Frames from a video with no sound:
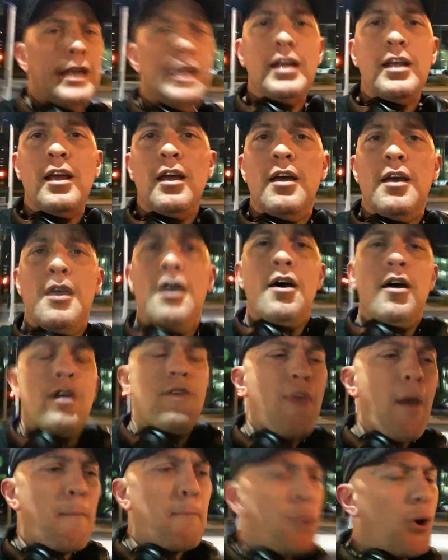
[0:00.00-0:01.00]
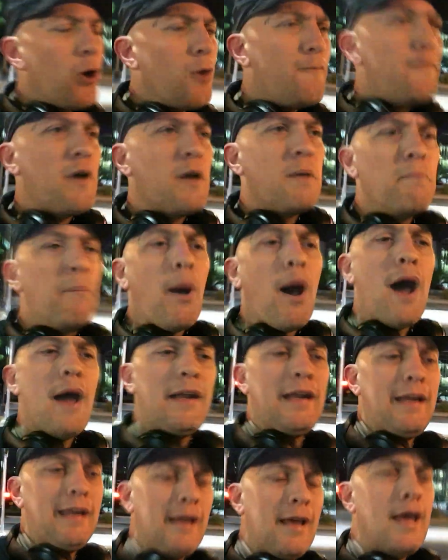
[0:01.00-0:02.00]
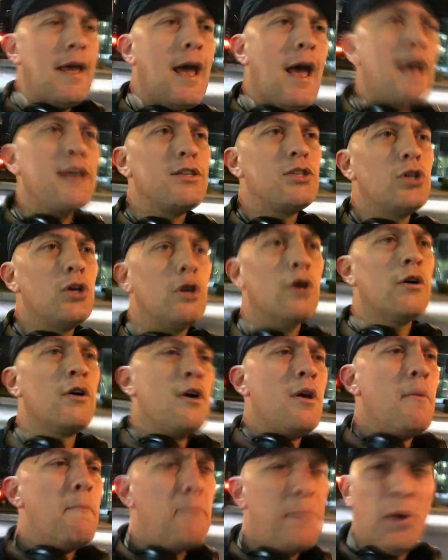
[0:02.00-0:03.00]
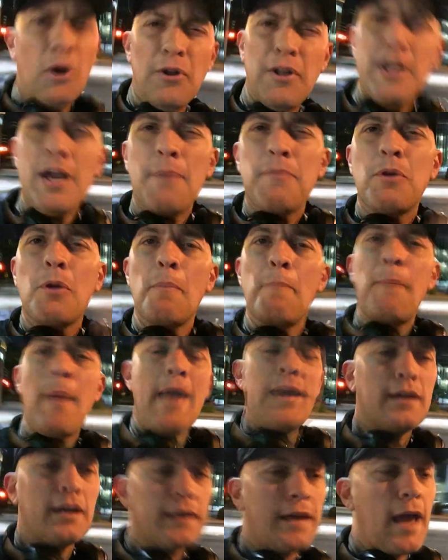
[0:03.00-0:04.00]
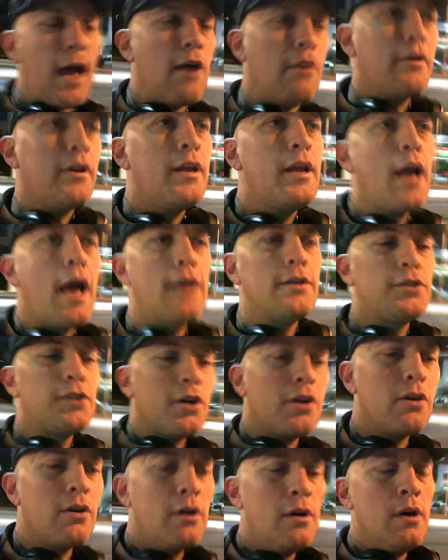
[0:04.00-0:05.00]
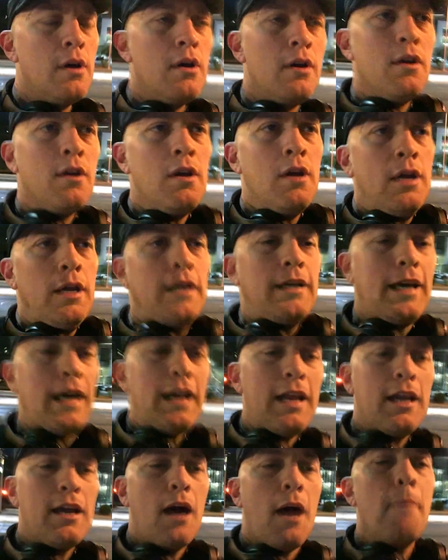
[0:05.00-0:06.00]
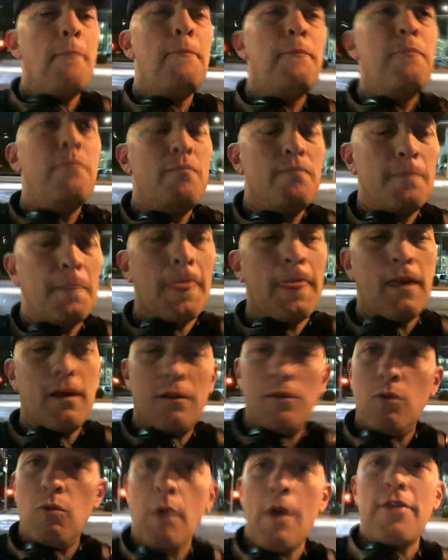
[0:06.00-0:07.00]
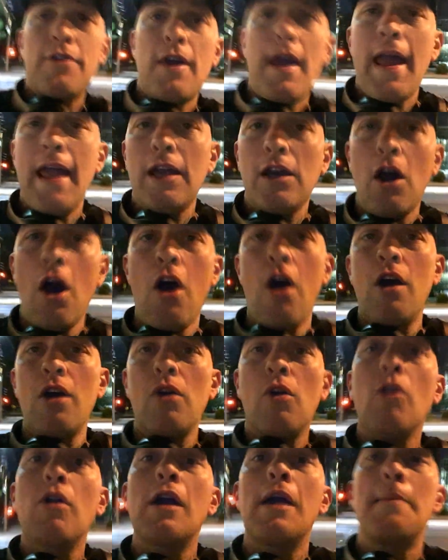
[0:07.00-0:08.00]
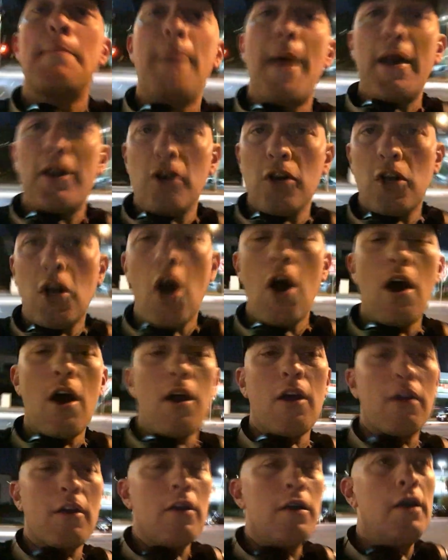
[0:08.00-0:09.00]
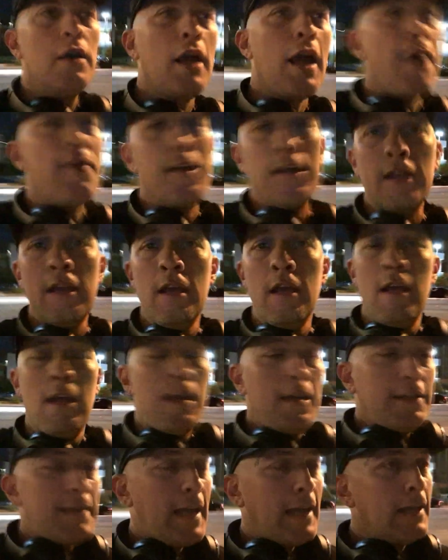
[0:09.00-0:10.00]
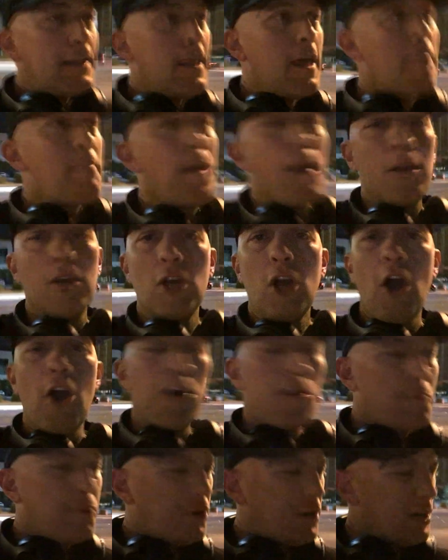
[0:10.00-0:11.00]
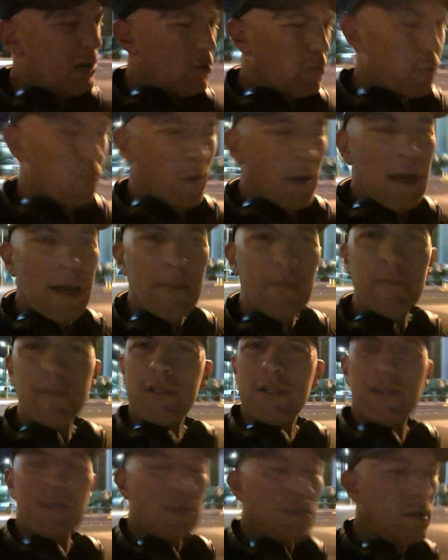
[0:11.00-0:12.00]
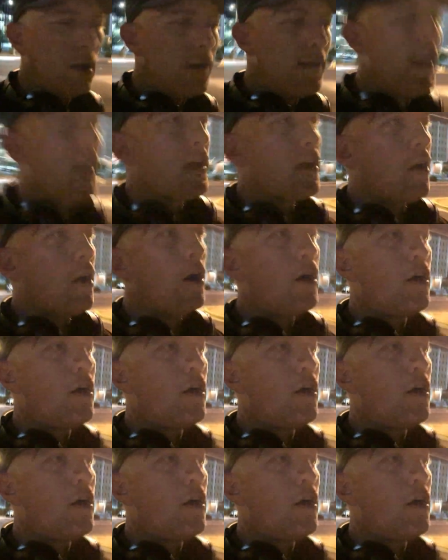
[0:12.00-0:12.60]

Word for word: getting that perfect body, as you're building up your bank account, as you're getting a whether a car or a better car, and then taking that better car and putting rims on that